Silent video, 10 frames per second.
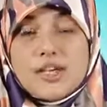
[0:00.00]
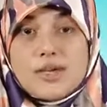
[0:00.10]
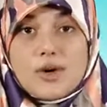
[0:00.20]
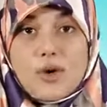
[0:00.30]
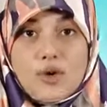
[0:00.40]

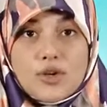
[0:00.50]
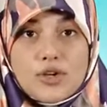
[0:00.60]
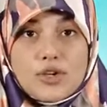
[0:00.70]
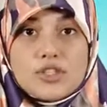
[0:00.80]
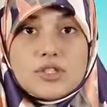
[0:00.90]
in
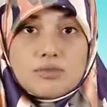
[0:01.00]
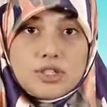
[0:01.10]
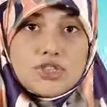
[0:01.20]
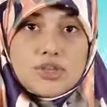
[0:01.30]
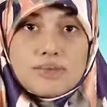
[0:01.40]
order to
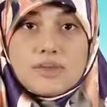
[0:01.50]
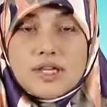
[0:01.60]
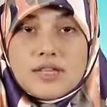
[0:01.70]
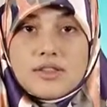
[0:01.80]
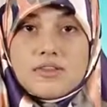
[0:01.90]
preach him.
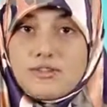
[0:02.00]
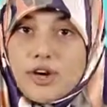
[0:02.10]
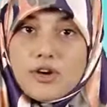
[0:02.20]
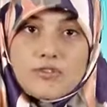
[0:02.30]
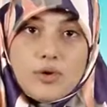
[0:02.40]
The
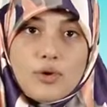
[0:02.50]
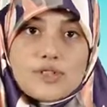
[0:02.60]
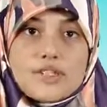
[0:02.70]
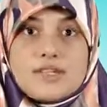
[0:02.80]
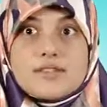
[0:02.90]
Pharaoh, of
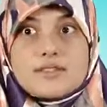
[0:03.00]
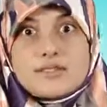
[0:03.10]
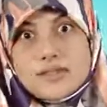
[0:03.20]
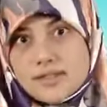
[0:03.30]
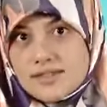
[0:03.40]
course,
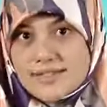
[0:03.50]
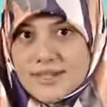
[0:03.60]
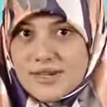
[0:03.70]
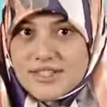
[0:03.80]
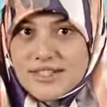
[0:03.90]
insists
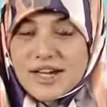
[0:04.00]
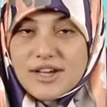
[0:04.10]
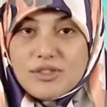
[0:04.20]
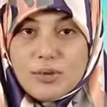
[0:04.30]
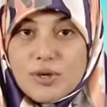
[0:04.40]
on
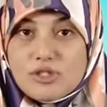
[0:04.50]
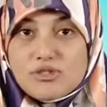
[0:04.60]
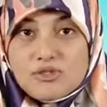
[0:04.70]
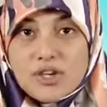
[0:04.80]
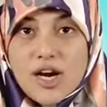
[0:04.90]
denying the one
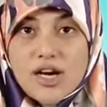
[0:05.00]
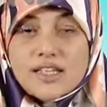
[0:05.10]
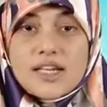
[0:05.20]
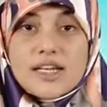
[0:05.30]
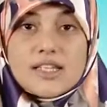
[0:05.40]
true
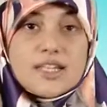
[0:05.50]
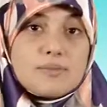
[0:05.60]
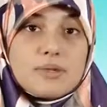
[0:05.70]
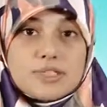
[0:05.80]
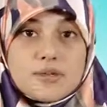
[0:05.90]
God,
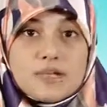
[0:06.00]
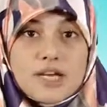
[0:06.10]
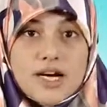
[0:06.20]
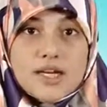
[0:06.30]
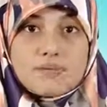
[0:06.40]
claiming to be
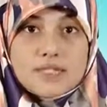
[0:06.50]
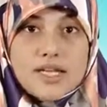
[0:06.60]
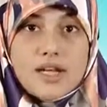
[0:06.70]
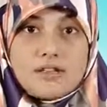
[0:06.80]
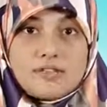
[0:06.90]
God
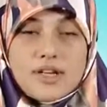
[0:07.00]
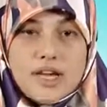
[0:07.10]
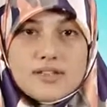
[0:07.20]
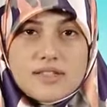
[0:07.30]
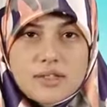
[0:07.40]
himself,
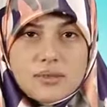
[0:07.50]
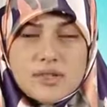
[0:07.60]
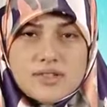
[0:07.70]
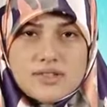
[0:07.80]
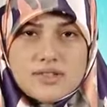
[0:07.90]
as it
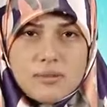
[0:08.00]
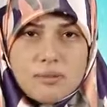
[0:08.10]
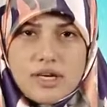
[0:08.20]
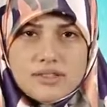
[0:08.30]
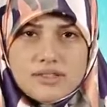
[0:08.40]
was
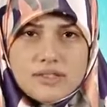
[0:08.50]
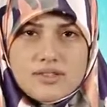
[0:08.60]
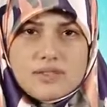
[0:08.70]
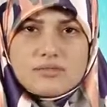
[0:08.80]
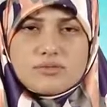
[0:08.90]
apparently
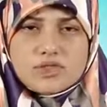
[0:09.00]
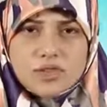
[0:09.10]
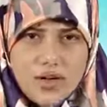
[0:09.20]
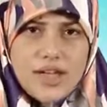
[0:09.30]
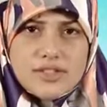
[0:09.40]
the
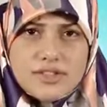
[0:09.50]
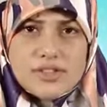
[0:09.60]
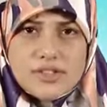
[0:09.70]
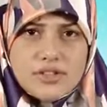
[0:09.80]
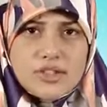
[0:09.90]
trend
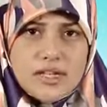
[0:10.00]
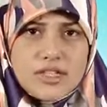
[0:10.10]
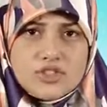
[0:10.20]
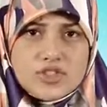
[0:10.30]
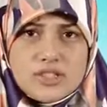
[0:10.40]
during
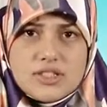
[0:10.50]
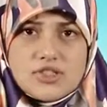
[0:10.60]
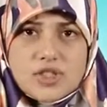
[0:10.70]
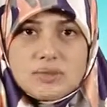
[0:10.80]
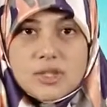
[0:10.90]
ancient
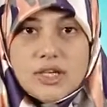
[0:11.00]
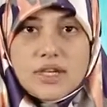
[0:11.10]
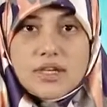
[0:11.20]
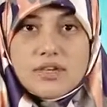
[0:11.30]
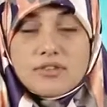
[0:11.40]
Egypt,
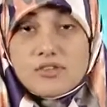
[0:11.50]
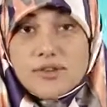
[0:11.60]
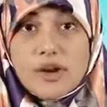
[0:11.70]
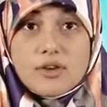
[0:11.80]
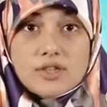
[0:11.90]
for
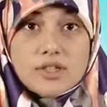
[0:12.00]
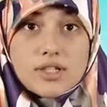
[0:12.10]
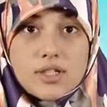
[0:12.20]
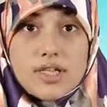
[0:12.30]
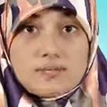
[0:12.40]
pharaohs to
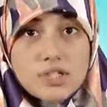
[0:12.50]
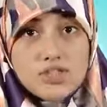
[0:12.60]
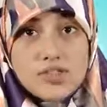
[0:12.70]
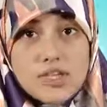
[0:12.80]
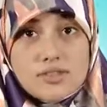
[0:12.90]
claim
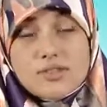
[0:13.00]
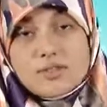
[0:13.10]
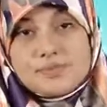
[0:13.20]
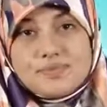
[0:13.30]
such things.